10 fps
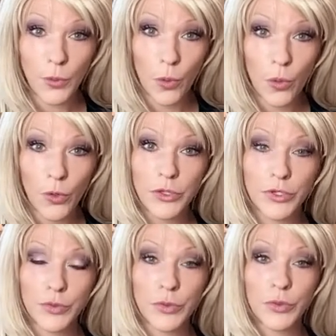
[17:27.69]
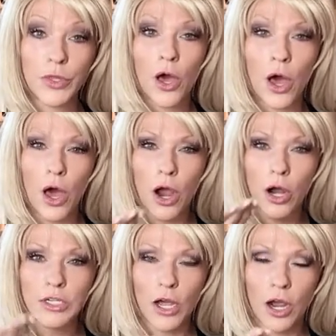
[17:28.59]
hold the truth
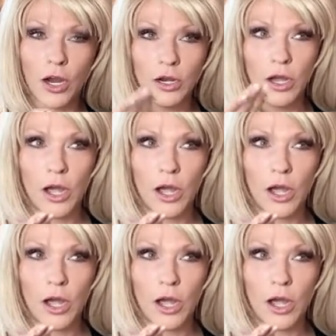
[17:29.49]
are